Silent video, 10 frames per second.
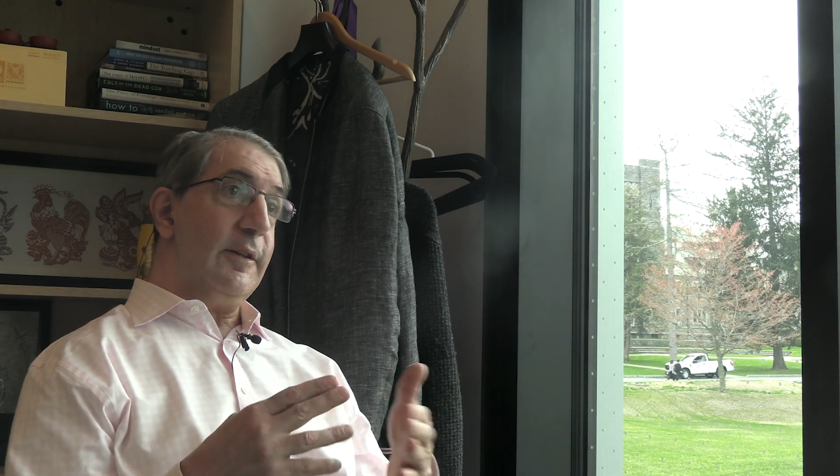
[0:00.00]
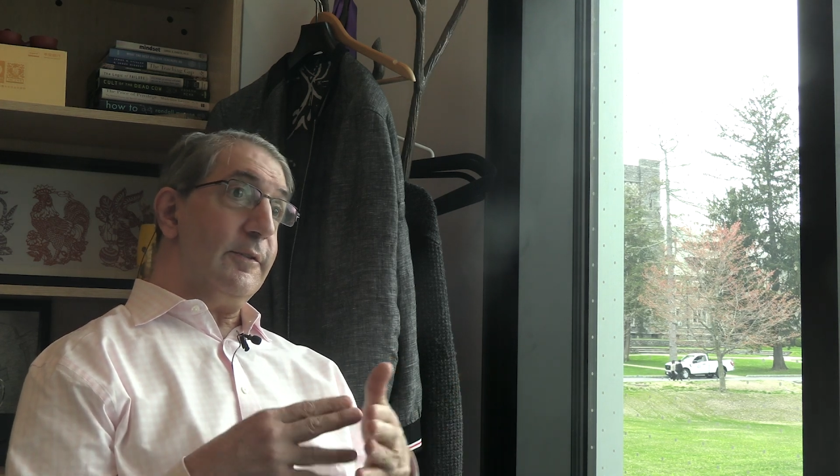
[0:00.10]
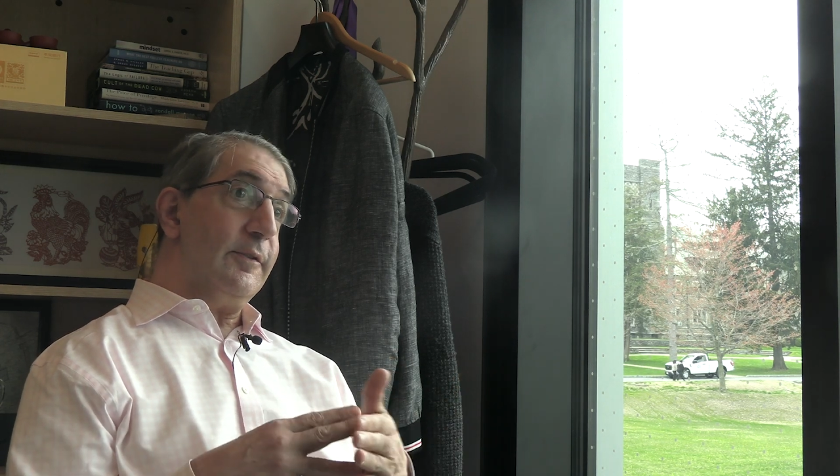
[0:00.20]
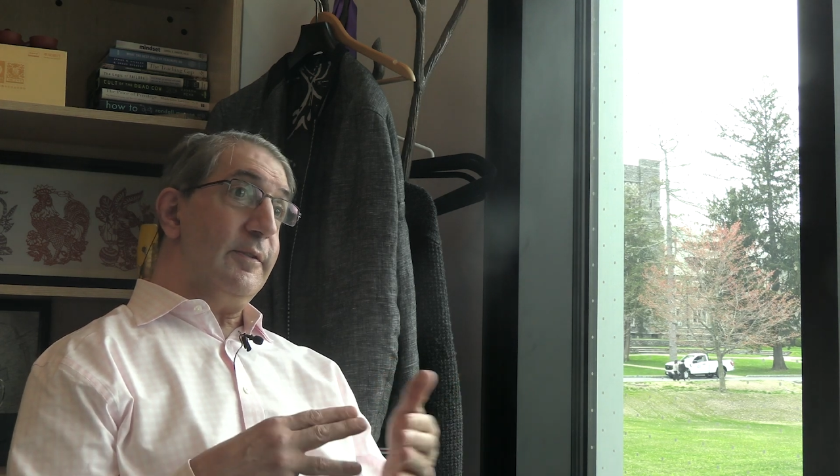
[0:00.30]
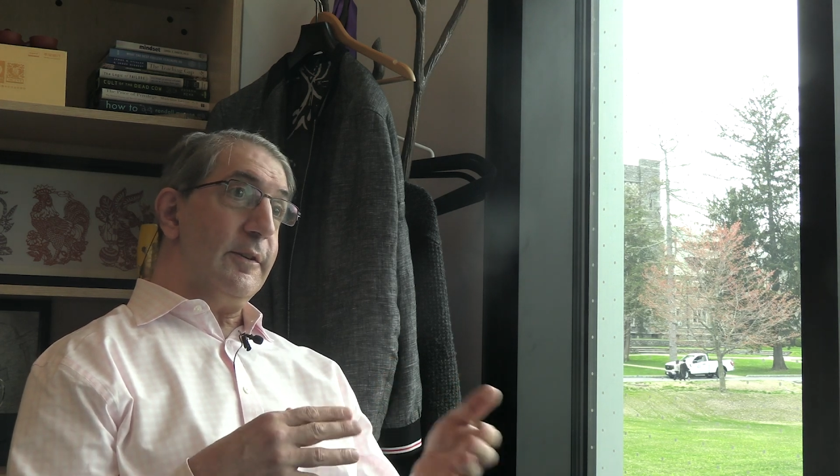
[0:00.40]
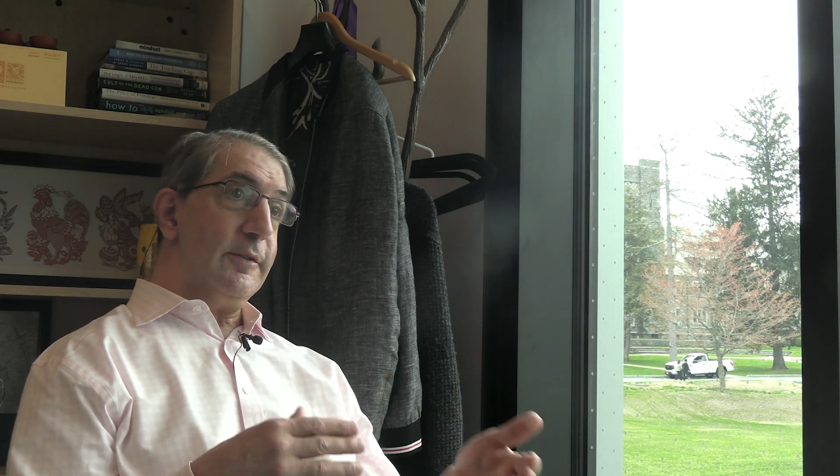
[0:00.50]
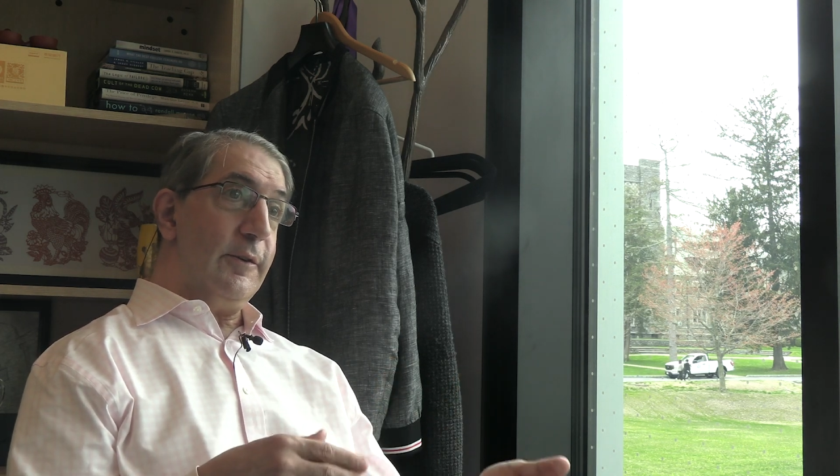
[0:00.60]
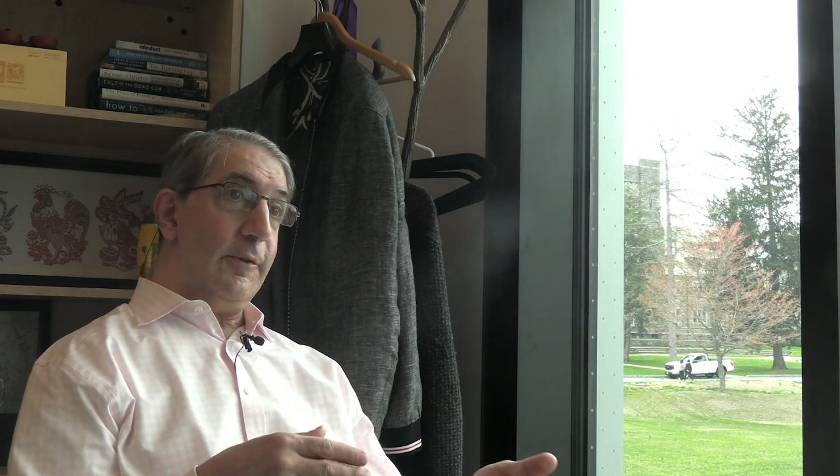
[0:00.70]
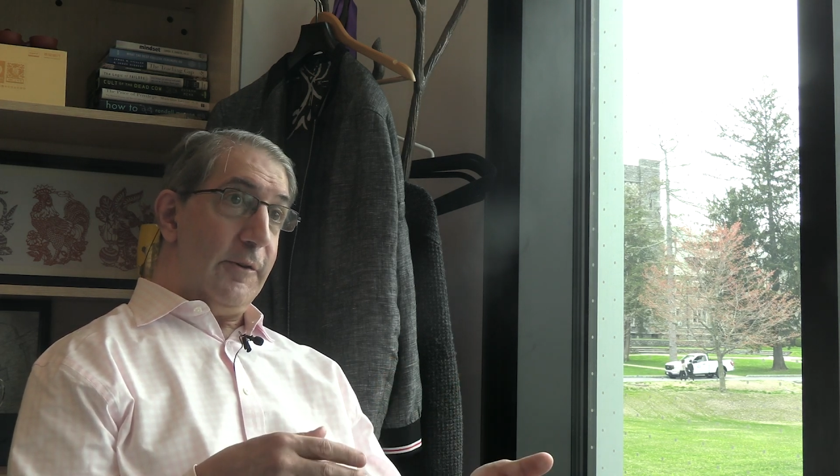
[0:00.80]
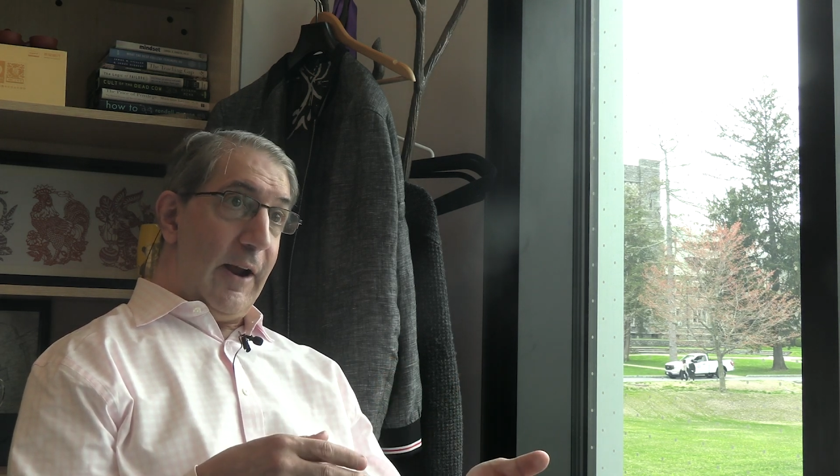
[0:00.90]
and there are
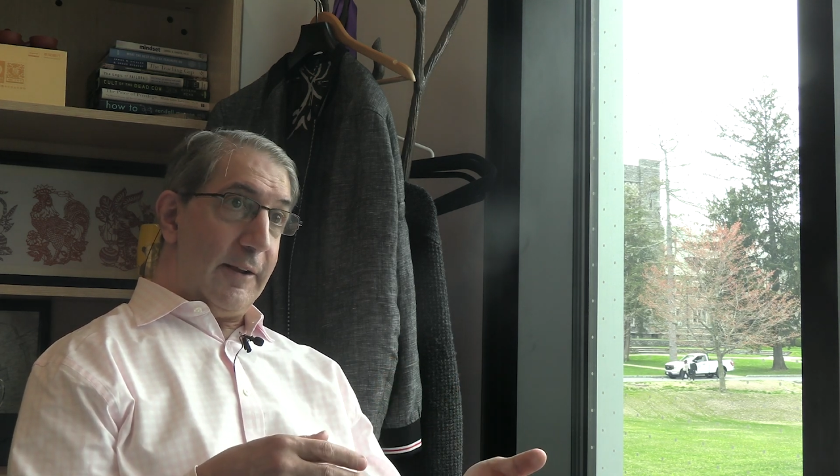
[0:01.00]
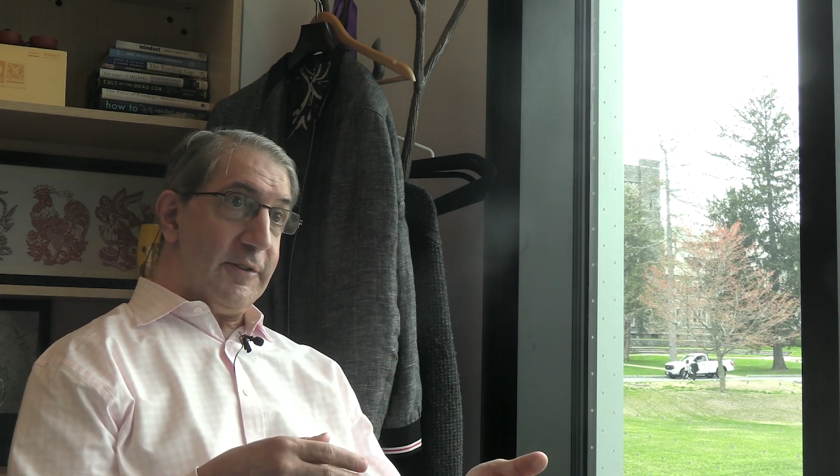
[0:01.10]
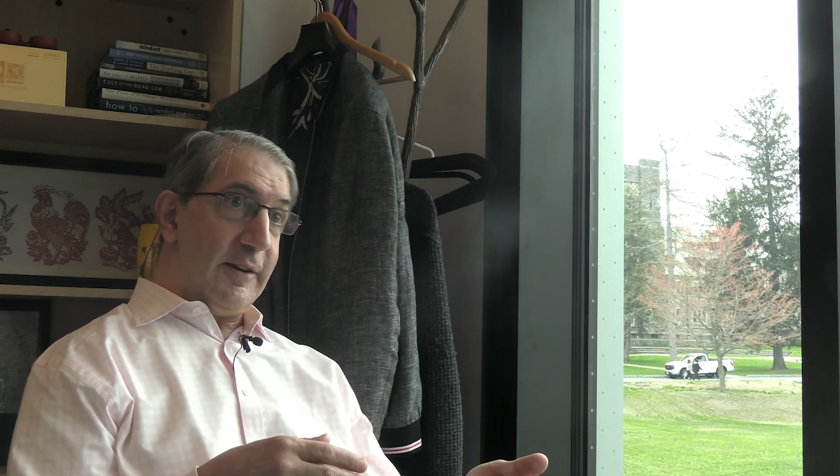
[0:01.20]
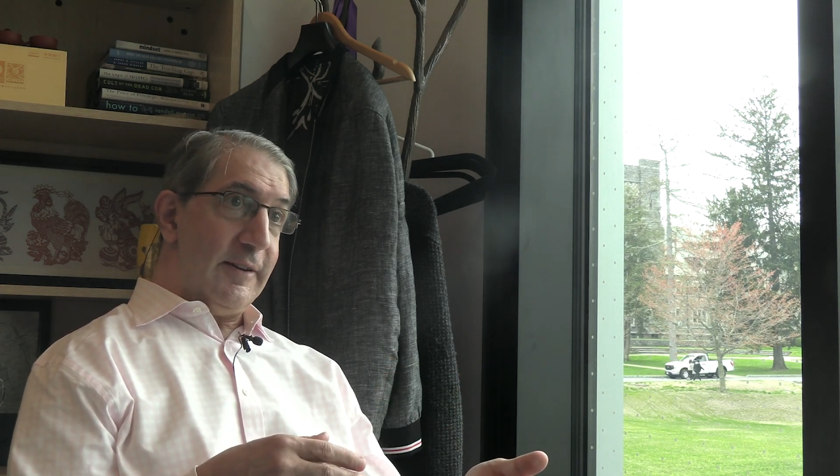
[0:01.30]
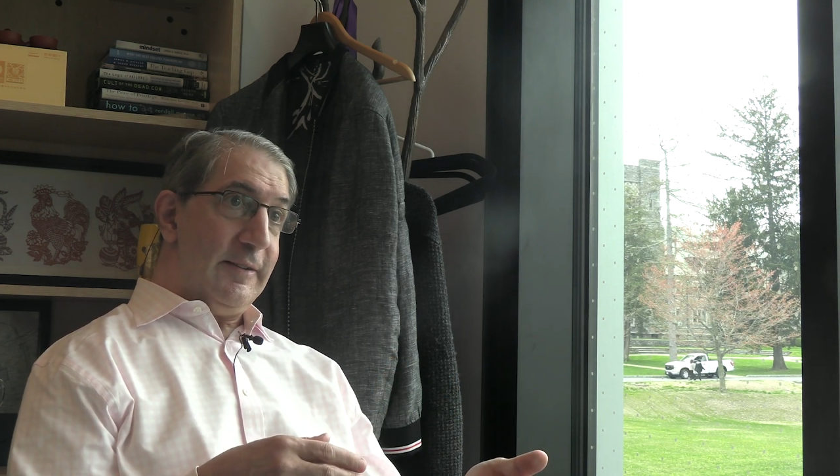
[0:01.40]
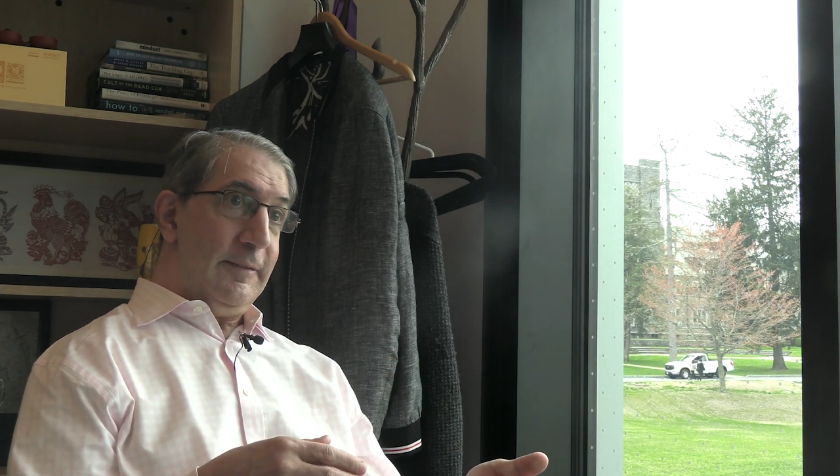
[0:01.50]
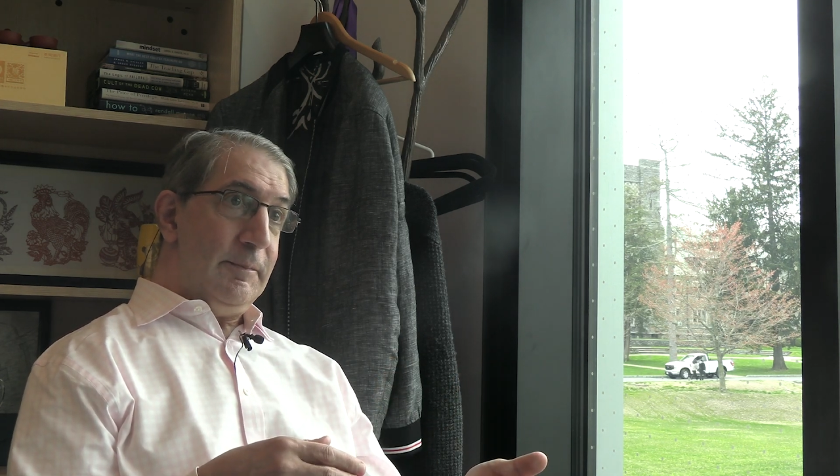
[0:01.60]
no cracks in it.